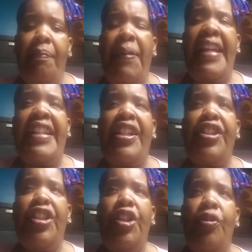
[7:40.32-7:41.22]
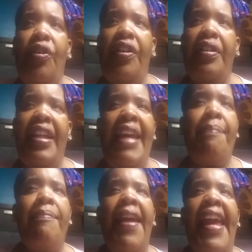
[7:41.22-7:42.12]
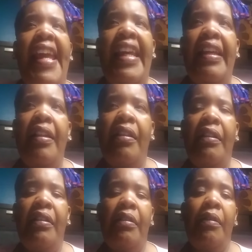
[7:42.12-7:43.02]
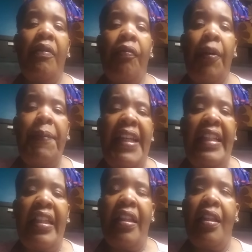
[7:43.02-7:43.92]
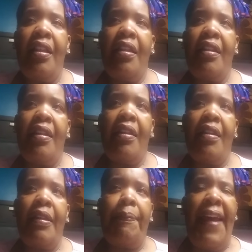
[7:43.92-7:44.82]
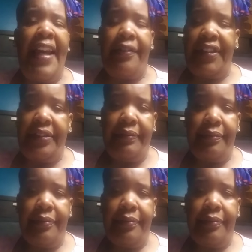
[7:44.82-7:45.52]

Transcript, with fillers: being insecure, and may repeat the pattern.